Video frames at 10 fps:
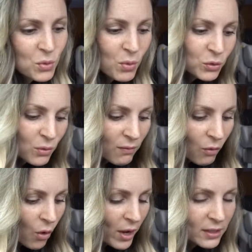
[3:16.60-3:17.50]
we want to
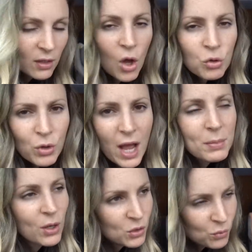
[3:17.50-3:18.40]
avoid the long
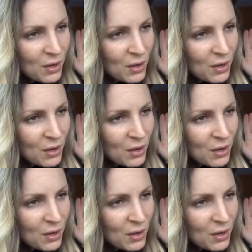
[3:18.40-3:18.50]
drive because